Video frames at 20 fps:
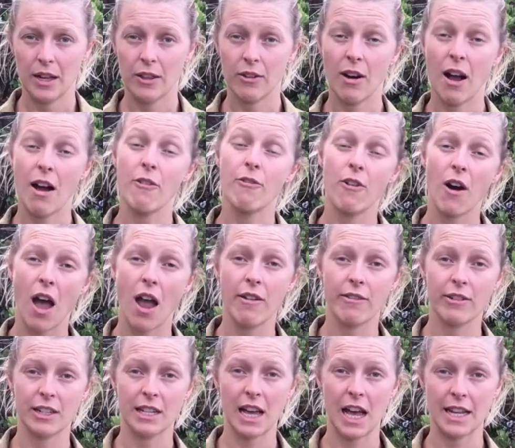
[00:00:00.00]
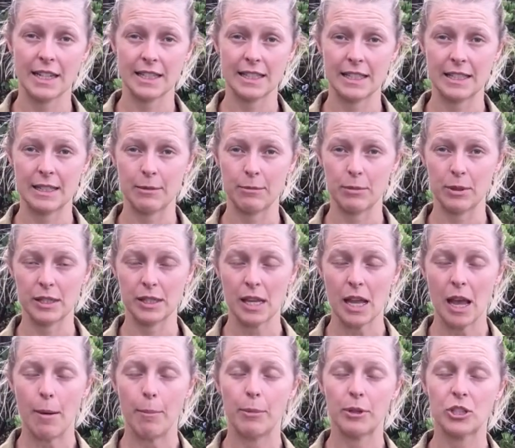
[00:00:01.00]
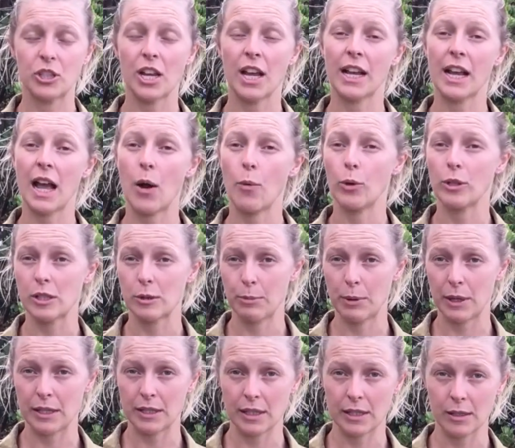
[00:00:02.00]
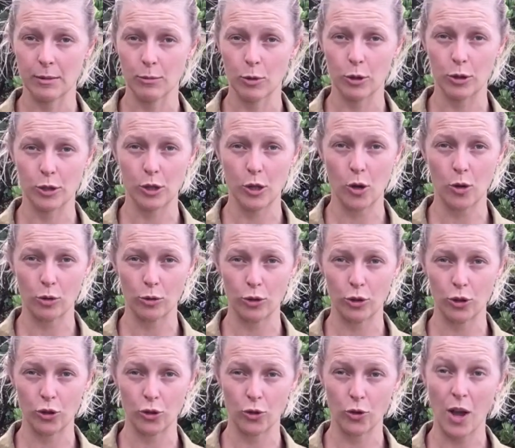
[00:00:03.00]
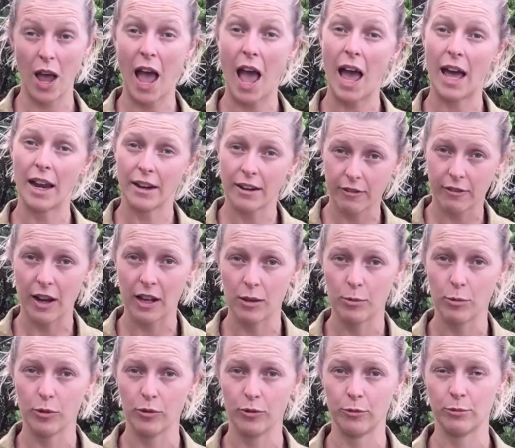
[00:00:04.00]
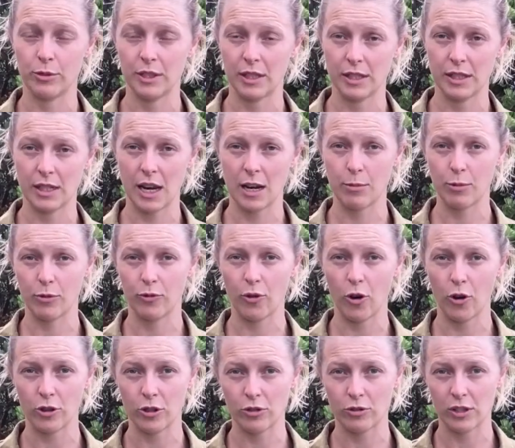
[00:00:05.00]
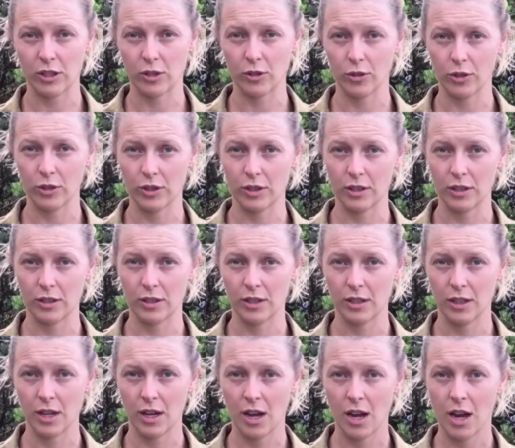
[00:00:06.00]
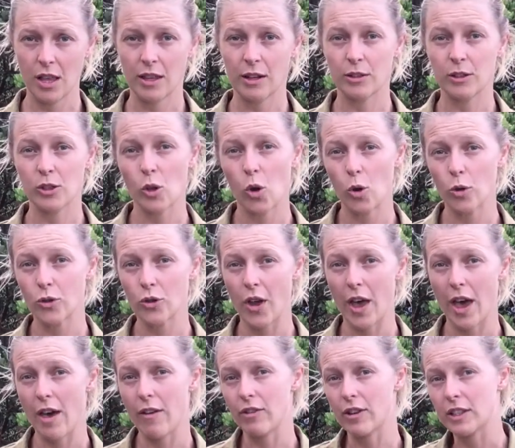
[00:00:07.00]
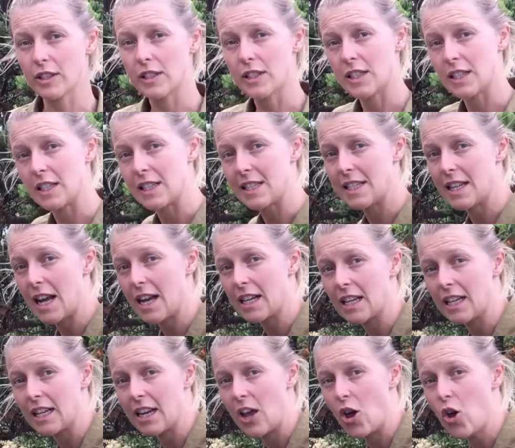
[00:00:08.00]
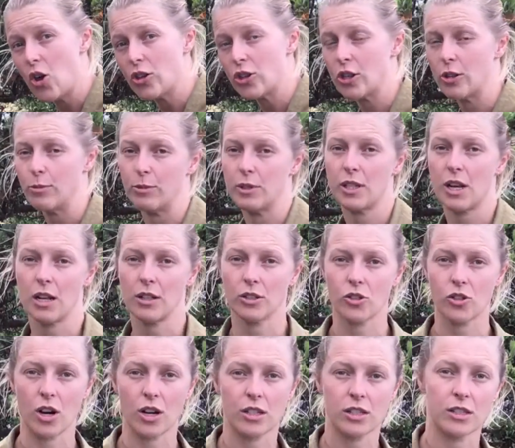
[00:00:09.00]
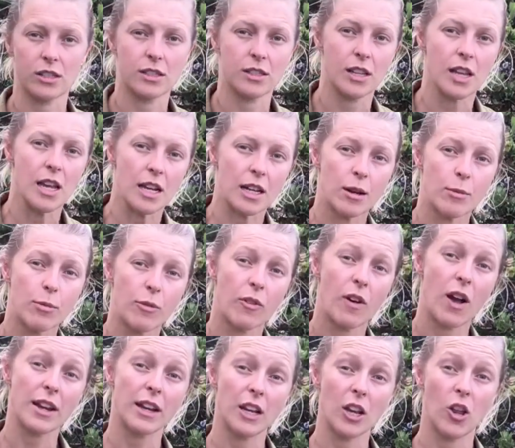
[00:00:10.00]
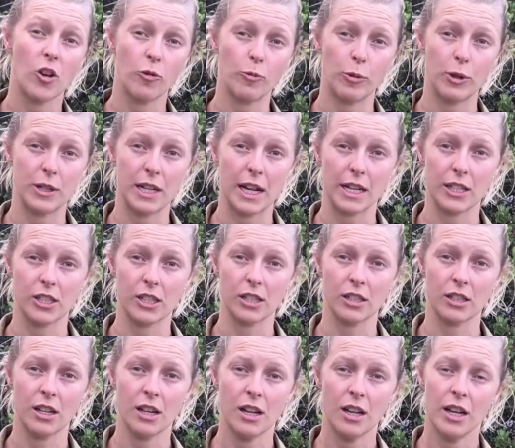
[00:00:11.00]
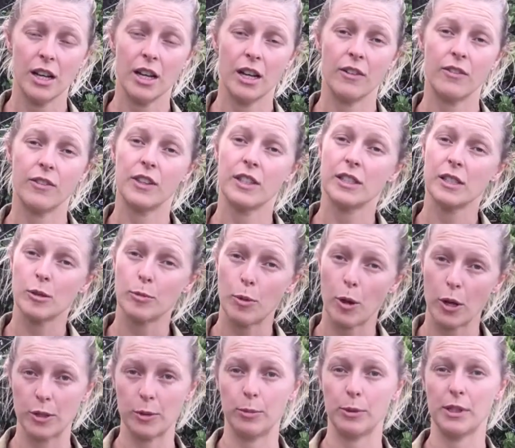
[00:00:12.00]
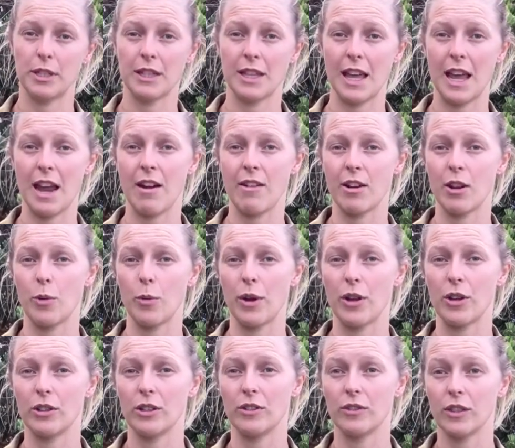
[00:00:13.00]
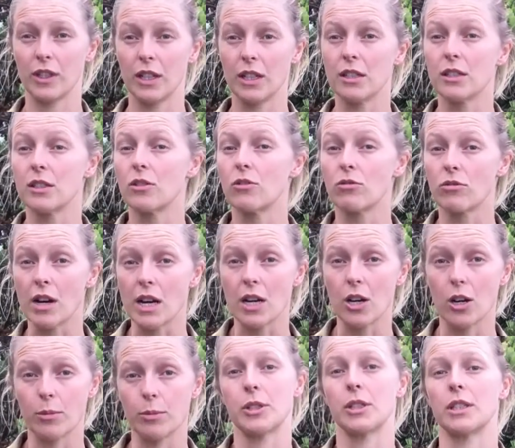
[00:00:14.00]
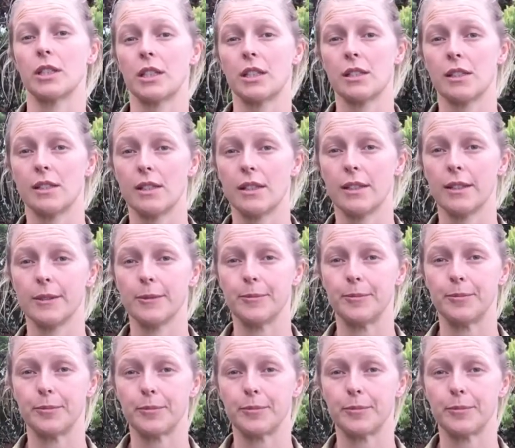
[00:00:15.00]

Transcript: There are fire-retardant timbers, but check out what species are most local to you and available from sustainable forestry sources. There is also evidence that dug-in earthship-style structures can provide a lot of protection. If this is possible in the area where you live, it is a great option to consider.